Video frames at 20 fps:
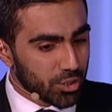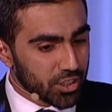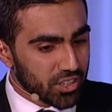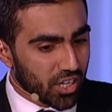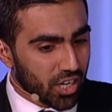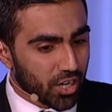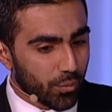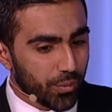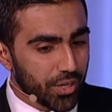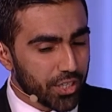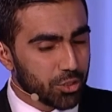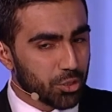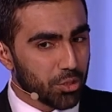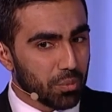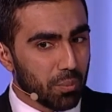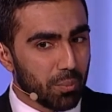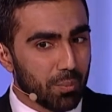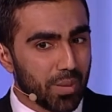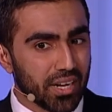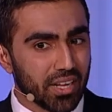agree to
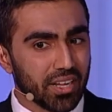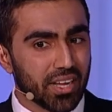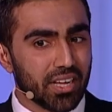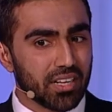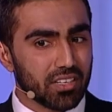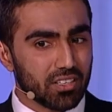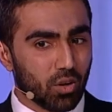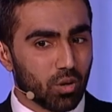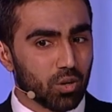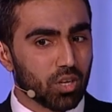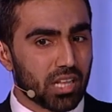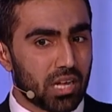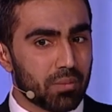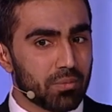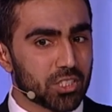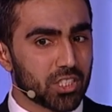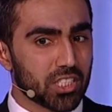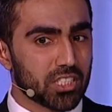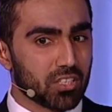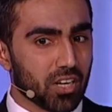mitigate on
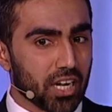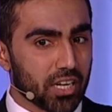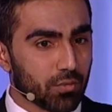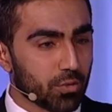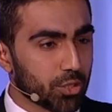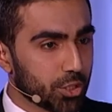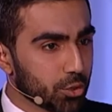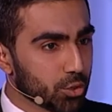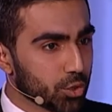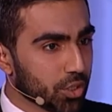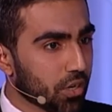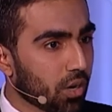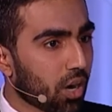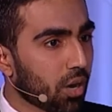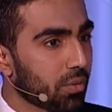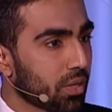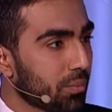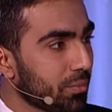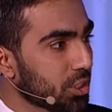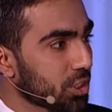climate change, like reduce their
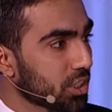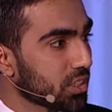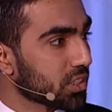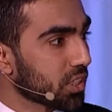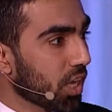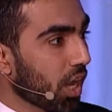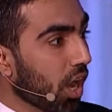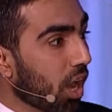carbon emissions,